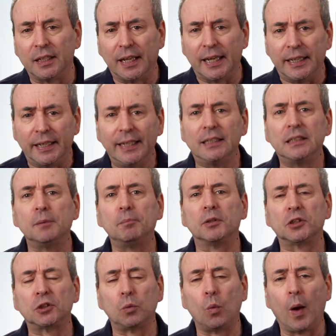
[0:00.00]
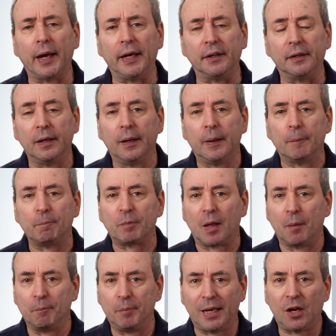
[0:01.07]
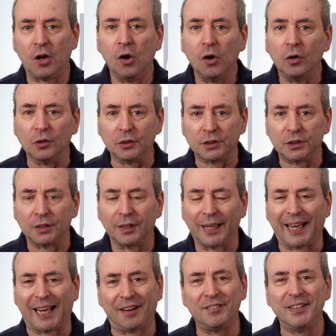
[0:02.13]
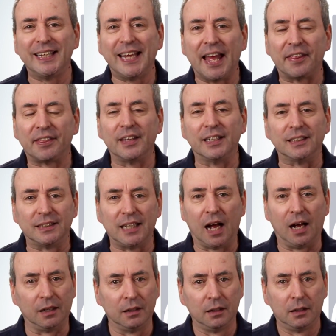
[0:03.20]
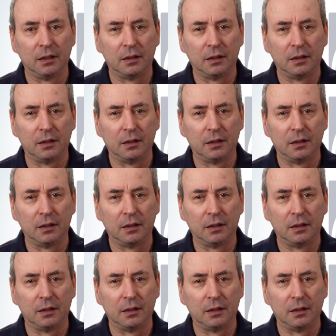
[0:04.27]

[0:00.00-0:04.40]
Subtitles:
and they need to persuade because they have to get things done